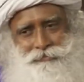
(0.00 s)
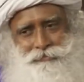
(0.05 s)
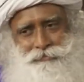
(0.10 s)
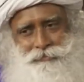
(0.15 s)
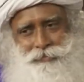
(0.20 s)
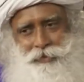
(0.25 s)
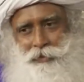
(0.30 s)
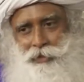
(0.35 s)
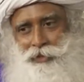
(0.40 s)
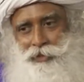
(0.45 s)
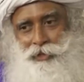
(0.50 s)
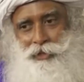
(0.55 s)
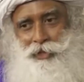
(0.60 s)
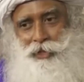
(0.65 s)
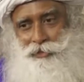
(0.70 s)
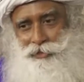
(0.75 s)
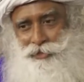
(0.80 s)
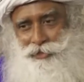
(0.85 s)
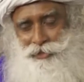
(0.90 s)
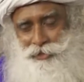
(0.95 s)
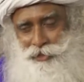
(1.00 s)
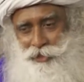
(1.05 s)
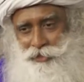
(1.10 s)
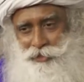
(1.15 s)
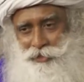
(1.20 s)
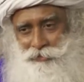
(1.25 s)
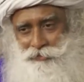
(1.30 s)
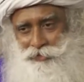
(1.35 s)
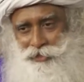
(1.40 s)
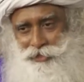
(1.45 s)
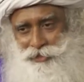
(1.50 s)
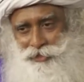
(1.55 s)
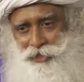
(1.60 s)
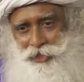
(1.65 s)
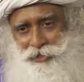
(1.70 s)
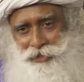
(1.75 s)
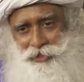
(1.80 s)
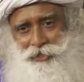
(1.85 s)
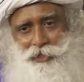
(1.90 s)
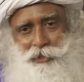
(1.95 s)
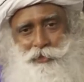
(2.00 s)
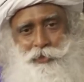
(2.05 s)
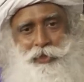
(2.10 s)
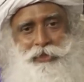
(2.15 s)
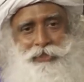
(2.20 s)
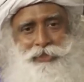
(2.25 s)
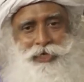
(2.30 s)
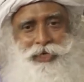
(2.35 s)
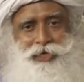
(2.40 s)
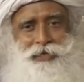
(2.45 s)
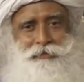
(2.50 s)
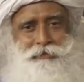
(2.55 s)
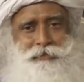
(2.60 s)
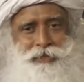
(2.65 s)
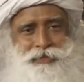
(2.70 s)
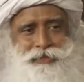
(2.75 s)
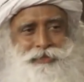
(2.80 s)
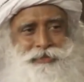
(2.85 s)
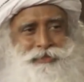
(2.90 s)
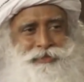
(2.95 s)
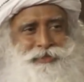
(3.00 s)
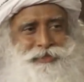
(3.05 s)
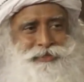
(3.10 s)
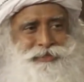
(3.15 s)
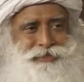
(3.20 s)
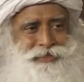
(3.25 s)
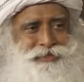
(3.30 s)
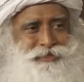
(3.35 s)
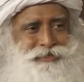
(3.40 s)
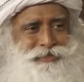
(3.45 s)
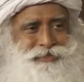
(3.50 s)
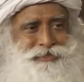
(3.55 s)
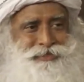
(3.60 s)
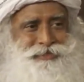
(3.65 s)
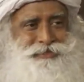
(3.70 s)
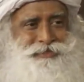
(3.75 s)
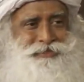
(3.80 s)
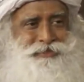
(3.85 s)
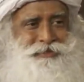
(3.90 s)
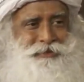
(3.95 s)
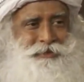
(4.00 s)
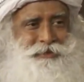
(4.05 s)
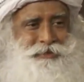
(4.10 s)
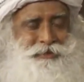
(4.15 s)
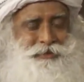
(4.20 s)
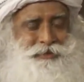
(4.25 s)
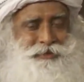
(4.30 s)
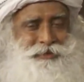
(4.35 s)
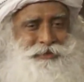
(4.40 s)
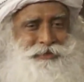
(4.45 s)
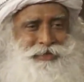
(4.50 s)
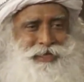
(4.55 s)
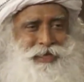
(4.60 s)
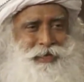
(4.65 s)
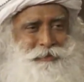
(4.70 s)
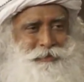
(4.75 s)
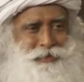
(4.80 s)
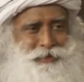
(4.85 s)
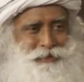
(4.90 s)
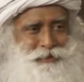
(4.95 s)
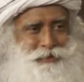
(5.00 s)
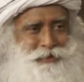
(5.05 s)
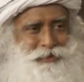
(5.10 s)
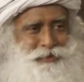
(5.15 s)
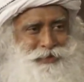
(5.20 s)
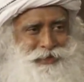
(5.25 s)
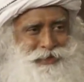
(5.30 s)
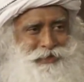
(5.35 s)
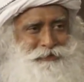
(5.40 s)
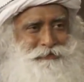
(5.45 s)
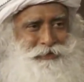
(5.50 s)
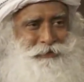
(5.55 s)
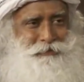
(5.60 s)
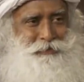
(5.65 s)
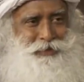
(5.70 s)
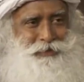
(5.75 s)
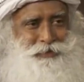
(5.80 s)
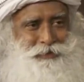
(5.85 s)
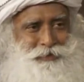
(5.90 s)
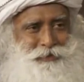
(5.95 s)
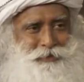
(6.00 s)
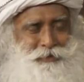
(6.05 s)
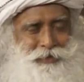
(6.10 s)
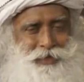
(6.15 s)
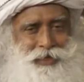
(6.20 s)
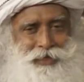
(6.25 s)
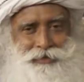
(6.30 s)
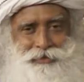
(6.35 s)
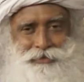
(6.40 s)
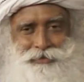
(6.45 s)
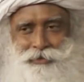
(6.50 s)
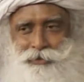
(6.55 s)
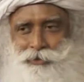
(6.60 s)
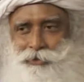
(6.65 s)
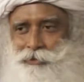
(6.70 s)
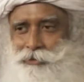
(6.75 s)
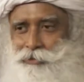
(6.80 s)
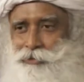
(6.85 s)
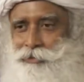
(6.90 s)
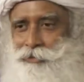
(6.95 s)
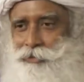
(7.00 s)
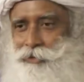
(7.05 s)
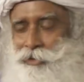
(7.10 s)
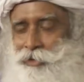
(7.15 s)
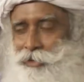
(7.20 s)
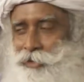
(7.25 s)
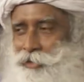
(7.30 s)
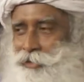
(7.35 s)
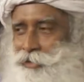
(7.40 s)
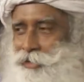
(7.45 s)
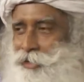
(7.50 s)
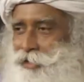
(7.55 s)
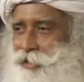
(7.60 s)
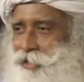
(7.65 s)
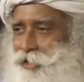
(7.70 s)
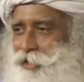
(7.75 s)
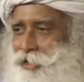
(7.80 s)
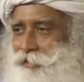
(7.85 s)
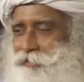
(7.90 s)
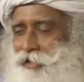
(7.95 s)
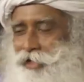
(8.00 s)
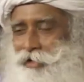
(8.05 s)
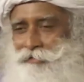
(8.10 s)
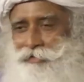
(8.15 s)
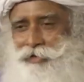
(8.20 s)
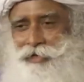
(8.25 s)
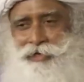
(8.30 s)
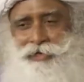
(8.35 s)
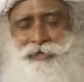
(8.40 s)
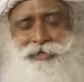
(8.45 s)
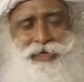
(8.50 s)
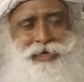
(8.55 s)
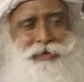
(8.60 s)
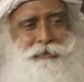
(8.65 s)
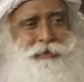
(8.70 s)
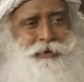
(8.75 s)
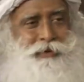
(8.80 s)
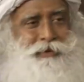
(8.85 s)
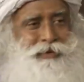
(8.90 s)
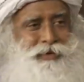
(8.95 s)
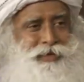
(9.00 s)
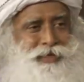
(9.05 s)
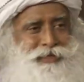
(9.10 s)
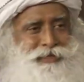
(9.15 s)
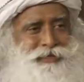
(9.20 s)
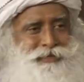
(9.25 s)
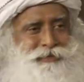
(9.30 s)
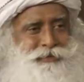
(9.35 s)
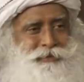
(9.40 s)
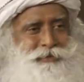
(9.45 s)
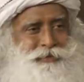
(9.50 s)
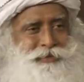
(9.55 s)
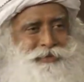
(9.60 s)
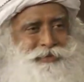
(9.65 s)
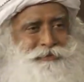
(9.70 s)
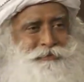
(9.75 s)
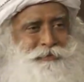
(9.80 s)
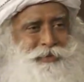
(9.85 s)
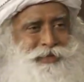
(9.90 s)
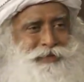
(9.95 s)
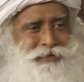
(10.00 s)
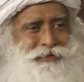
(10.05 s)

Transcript: There were lots and lots of things I did at one time, but these days time is not allowing me to do that. So generally if I have little time, all I do is play